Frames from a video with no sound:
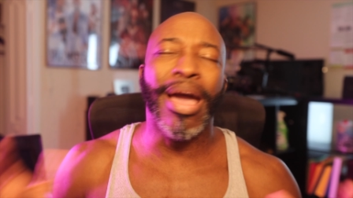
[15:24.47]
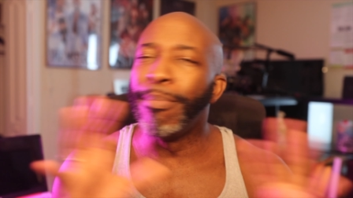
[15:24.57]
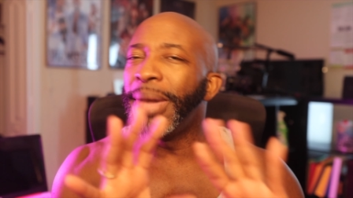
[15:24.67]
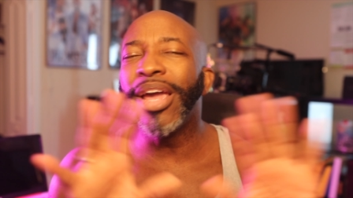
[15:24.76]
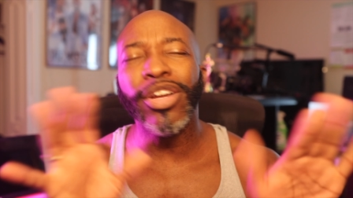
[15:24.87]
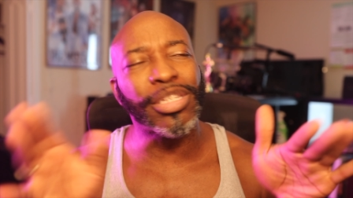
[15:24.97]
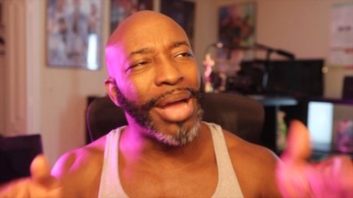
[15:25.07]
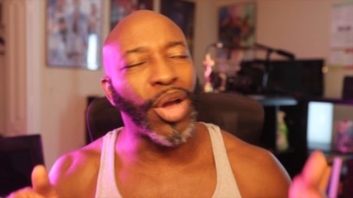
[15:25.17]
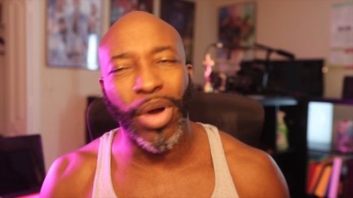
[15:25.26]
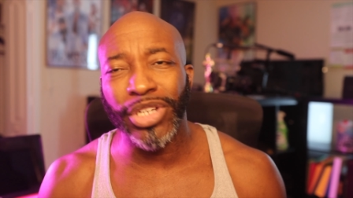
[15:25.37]
Here's
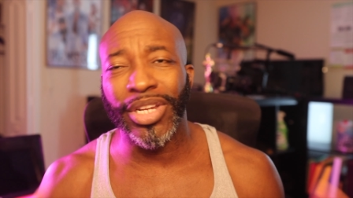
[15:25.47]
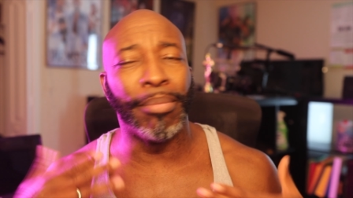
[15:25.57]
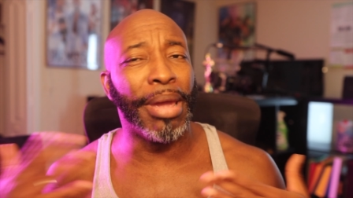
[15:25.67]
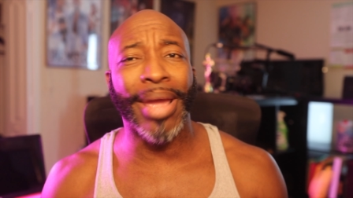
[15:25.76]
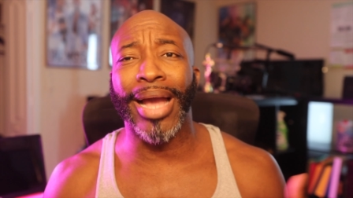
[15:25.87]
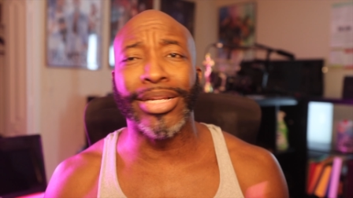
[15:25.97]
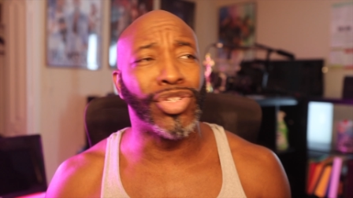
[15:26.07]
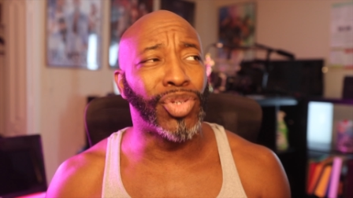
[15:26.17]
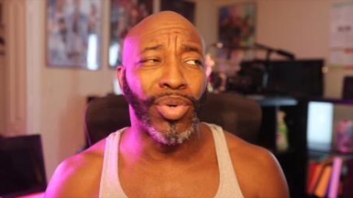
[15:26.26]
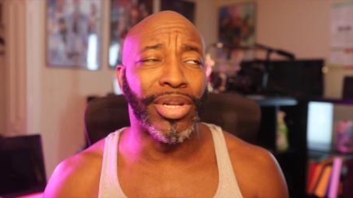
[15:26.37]
my question, and maybe I could
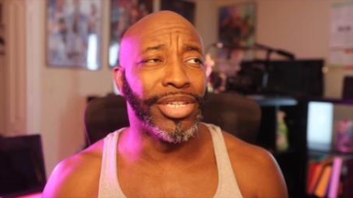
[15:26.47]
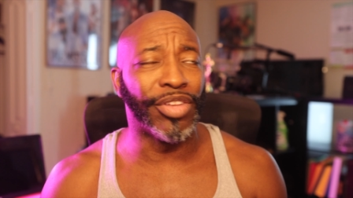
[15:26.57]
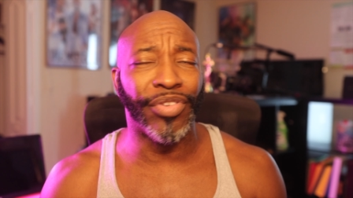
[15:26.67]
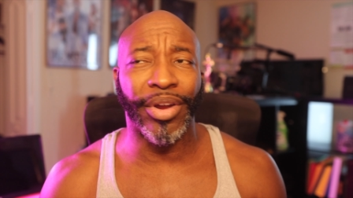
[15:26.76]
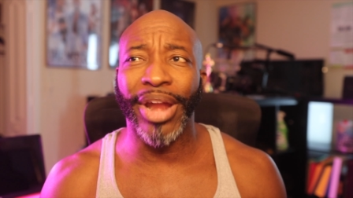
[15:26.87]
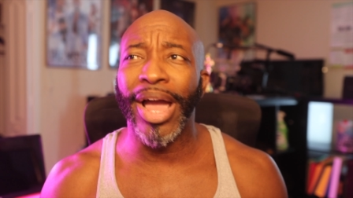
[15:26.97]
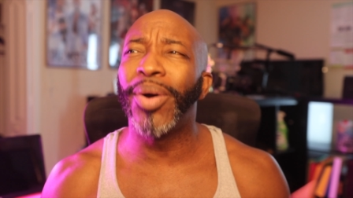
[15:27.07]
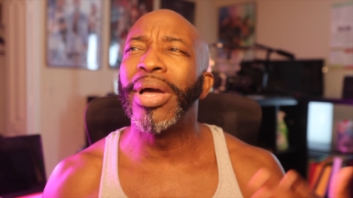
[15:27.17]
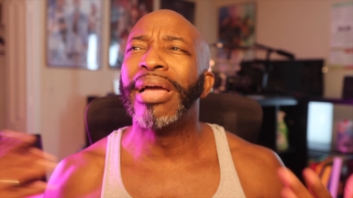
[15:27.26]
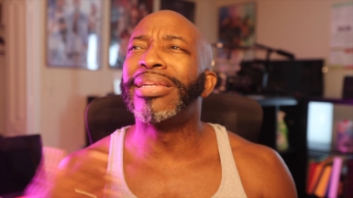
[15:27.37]
just Google this to figure it
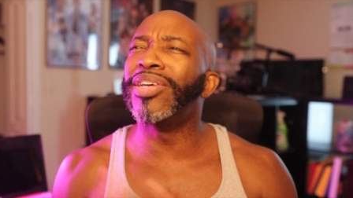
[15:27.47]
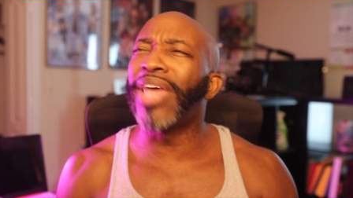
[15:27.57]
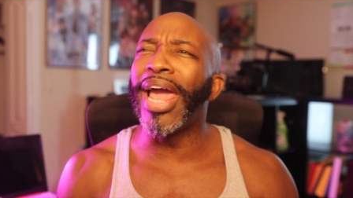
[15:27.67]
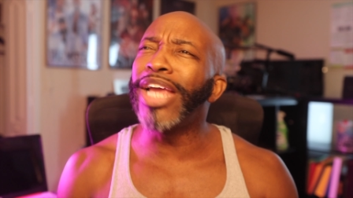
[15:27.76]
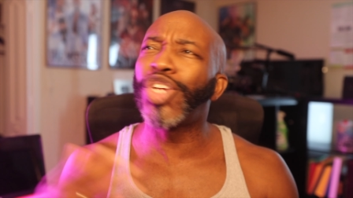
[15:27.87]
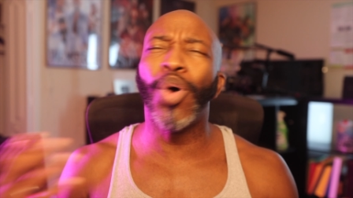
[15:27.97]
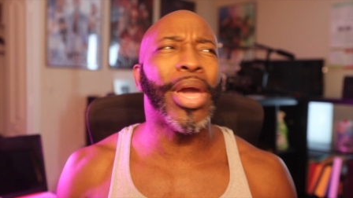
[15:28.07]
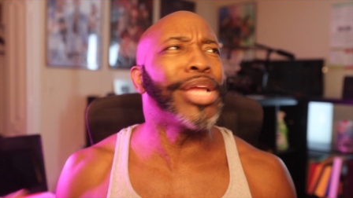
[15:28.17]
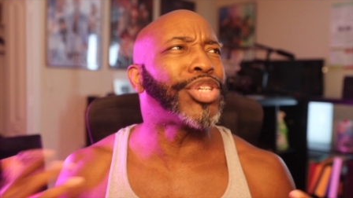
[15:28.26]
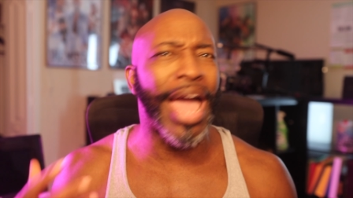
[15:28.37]
out. Does the
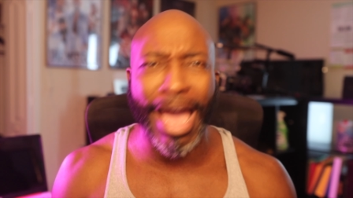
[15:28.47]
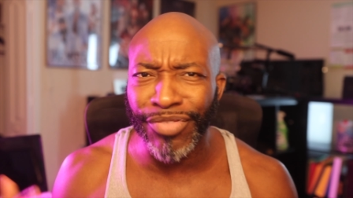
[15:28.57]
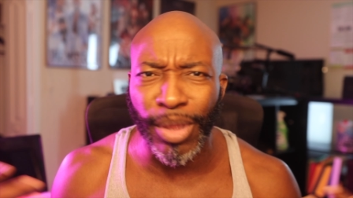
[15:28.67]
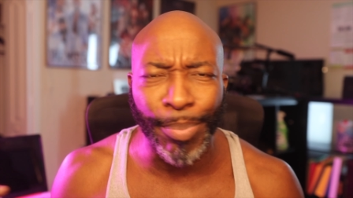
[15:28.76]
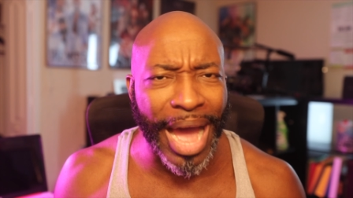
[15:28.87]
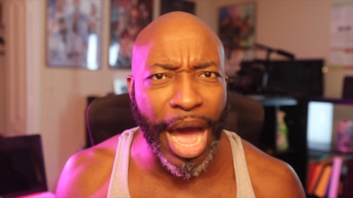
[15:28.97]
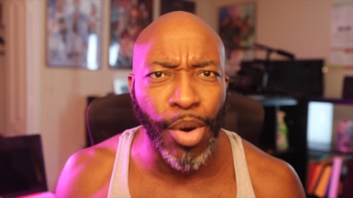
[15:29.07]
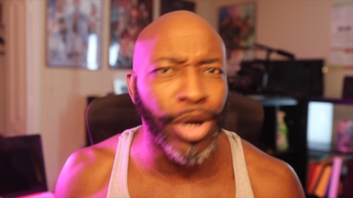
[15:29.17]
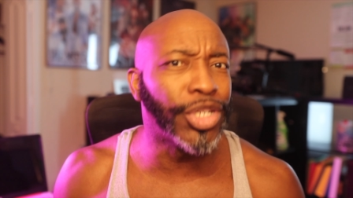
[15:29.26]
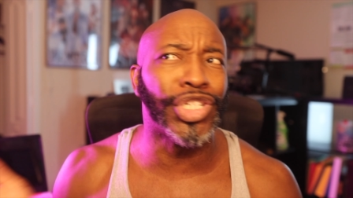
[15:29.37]
HOH have the
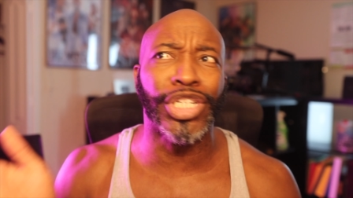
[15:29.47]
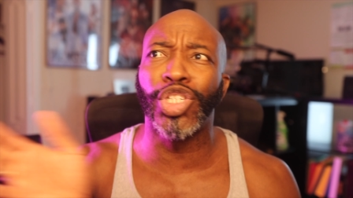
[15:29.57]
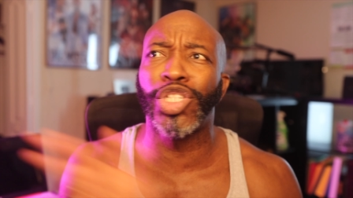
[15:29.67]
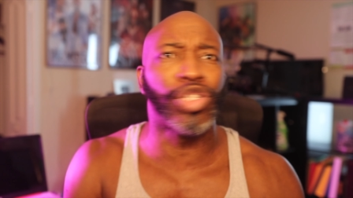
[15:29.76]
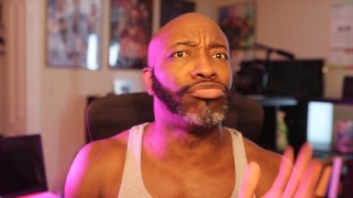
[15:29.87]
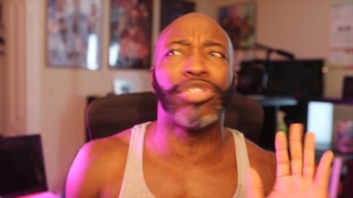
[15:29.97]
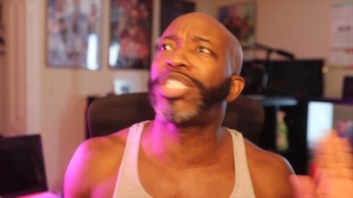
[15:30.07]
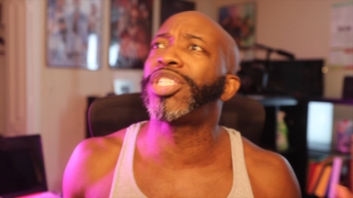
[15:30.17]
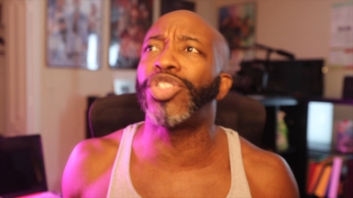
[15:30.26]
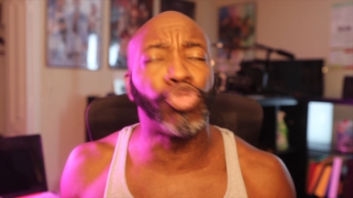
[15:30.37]
power to just
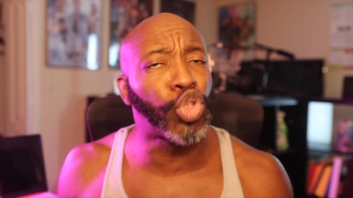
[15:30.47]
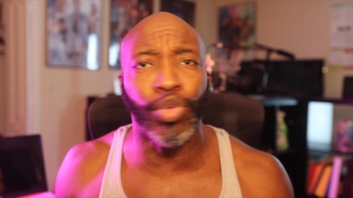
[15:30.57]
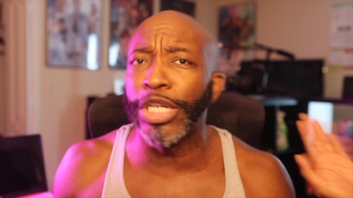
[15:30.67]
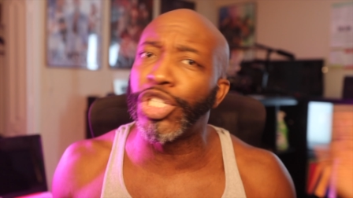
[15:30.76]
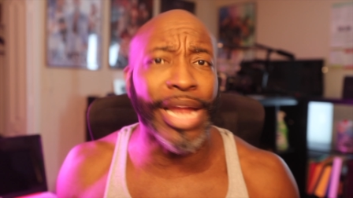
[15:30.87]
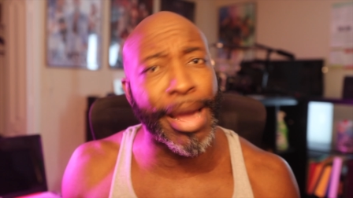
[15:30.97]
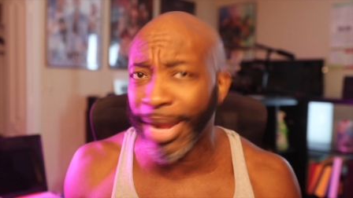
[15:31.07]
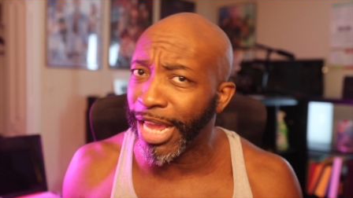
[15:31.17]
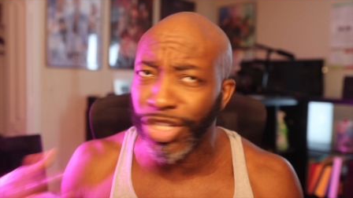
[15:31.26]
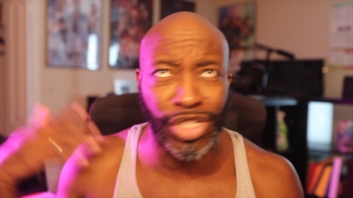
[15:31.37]
switch
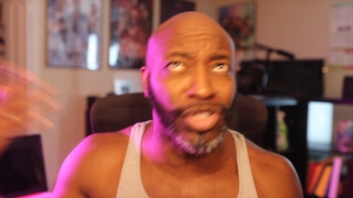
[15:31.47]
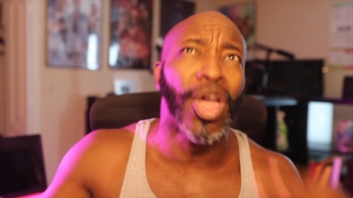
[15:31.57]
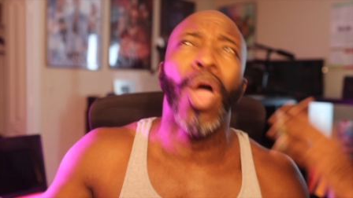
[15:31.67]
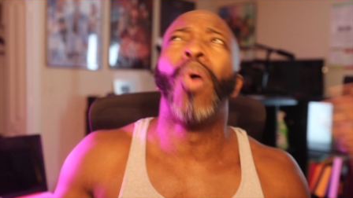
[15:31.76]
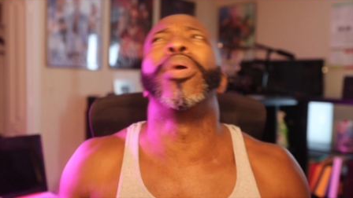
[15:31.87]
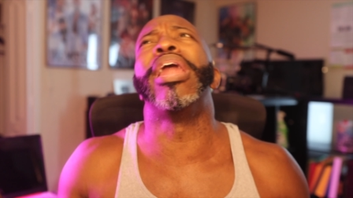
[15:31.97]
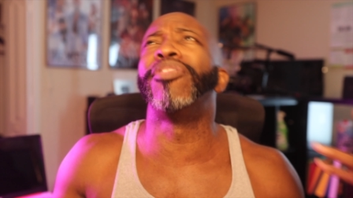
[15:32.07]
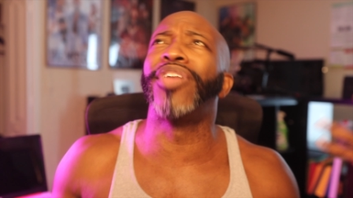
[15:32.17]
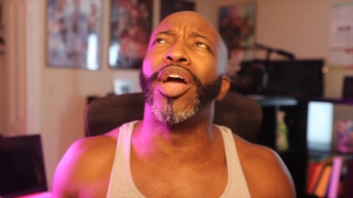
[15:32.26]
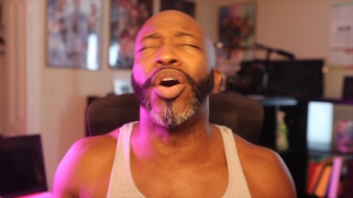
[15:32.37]
nominations whenever
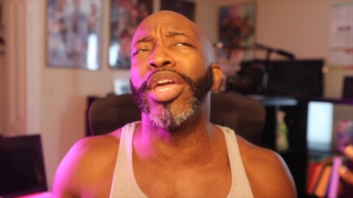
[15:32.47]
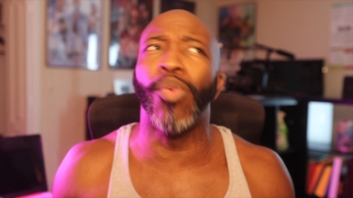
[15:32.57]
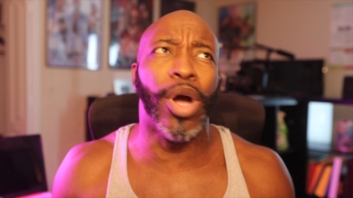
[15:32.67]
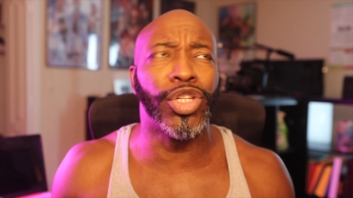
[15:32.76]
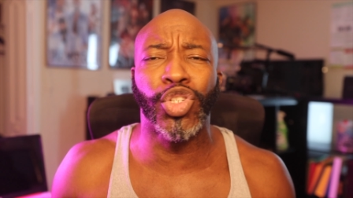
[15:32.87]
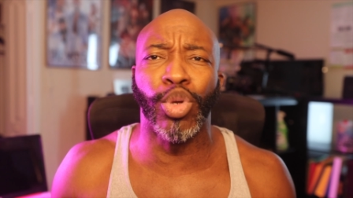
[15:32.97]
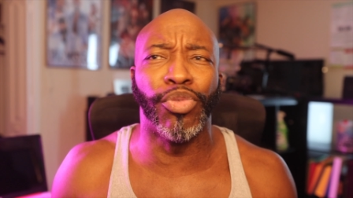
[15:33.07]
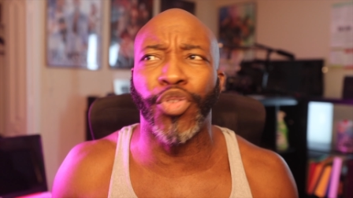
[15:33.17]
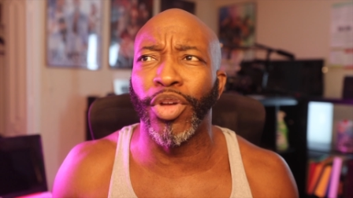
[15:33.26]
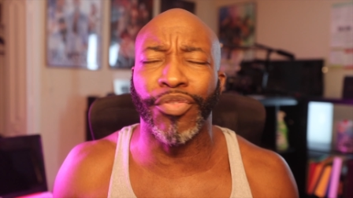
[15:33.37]
the hell he wants to
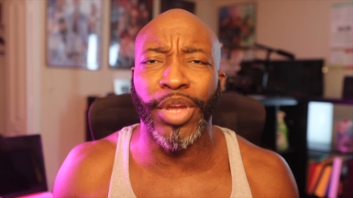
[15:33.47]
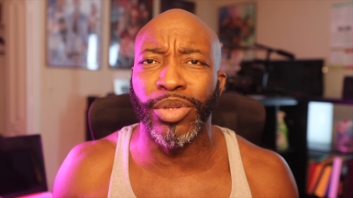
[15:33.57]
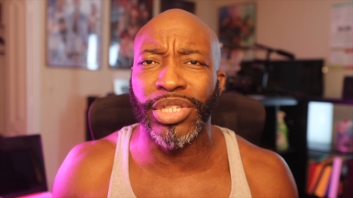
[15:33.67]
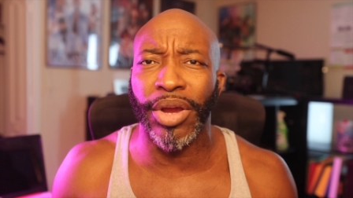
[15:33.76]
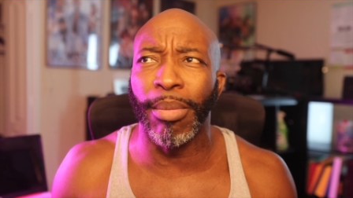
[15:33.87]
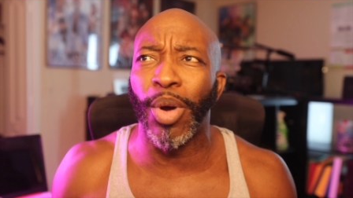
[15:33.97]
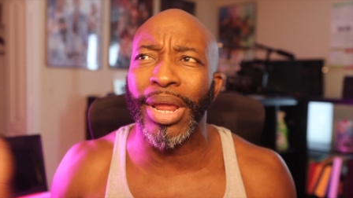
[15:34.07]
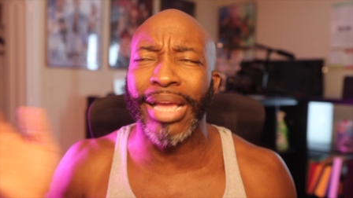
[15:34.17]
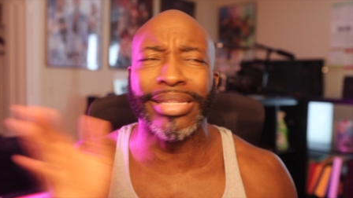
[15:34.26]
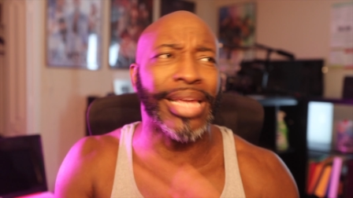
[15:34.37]
before the veto
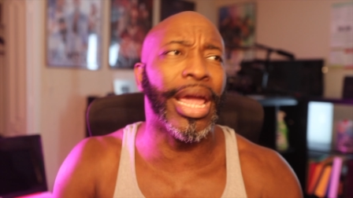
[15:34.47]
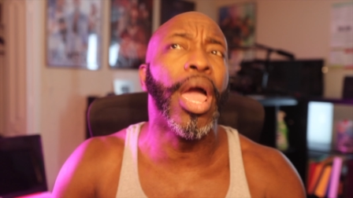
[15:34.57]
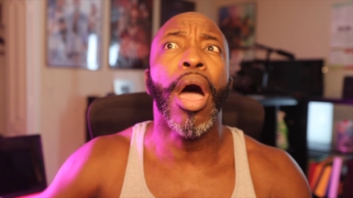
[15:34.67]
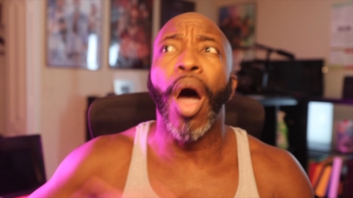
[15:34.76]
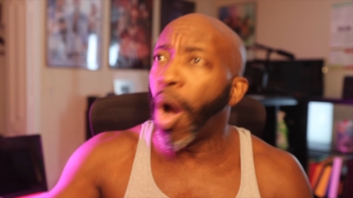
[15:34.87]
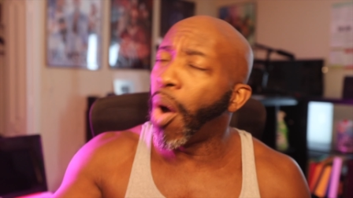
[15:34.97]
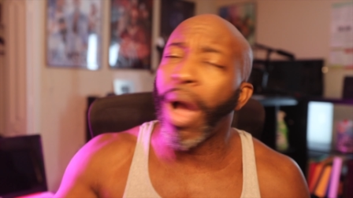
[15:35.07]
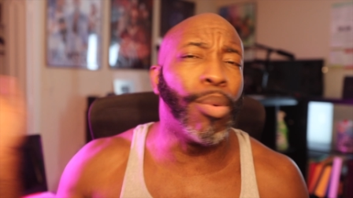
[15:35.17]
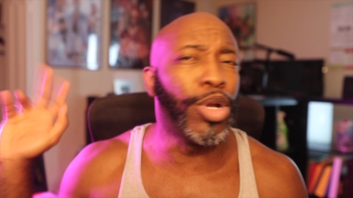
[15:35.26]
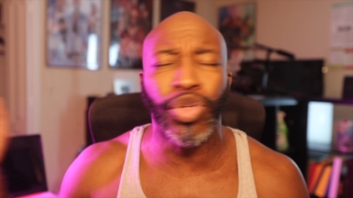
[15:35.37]
ceremony and say, oh,
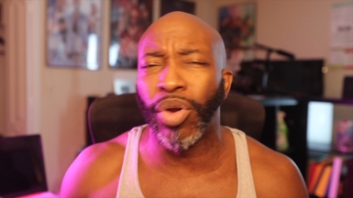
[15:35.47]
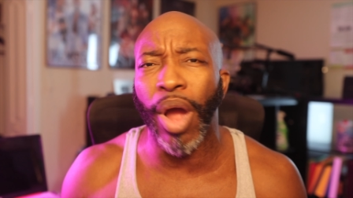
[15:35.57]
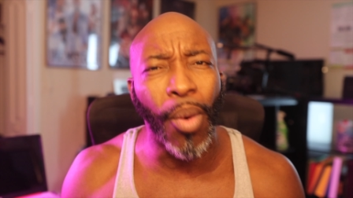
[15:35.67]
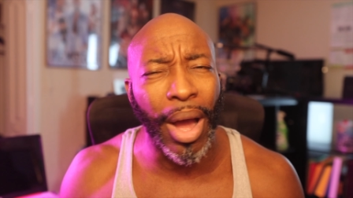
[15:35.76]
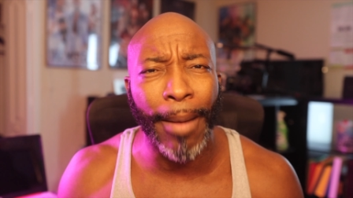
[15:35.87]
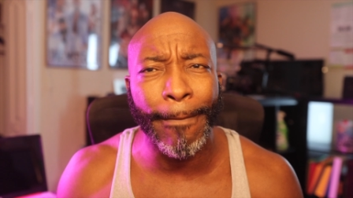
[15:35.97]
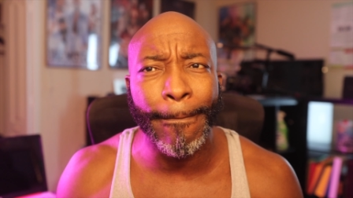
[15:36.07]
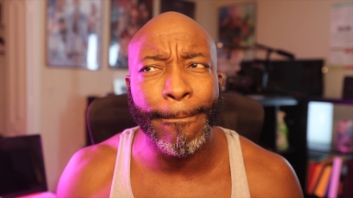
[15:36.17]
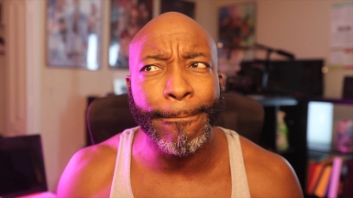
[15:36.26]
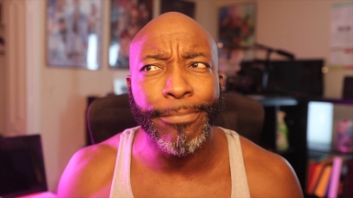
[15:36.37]
I want you to go
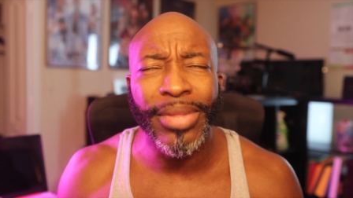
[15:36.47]
up?